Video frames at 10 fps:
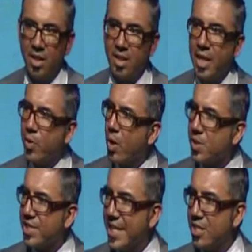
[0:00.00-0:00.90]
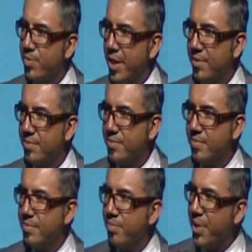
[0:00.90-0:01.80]
They would always say to me,
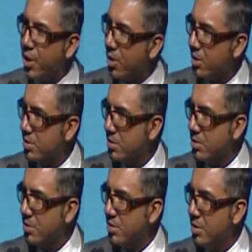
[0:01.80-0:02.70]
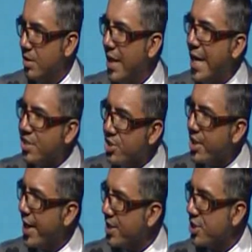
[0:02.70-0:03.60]
"Mijo,
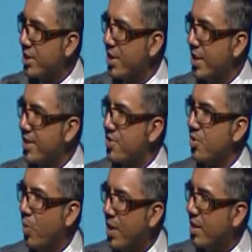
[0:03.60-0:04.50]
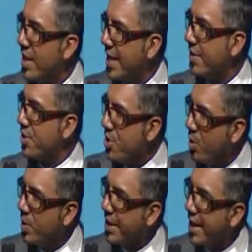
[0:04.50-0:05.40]
education is the one thing that
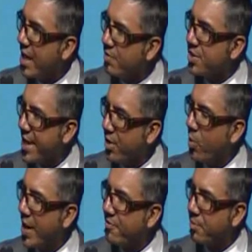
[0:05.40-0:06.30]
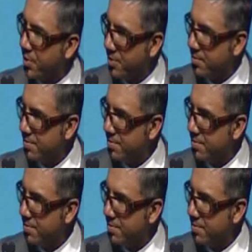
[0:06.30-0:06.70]
no one can ever take away from you."